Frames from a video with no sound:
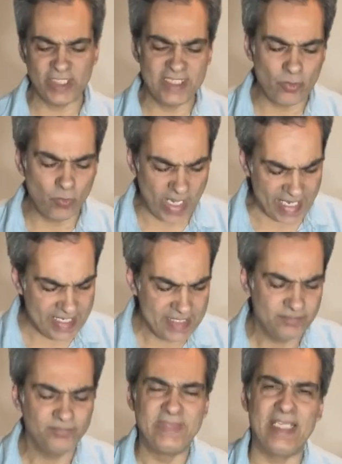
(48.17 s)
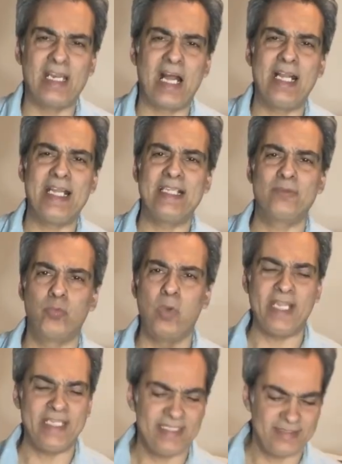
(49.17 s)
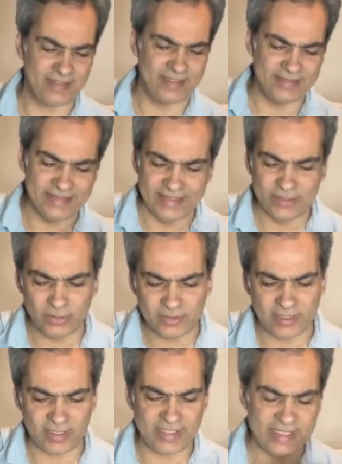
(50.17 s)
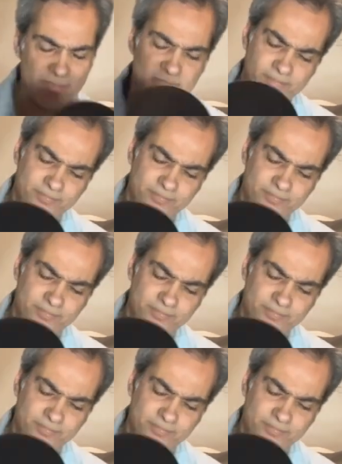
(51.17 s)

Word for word: in a way that I had waited a little time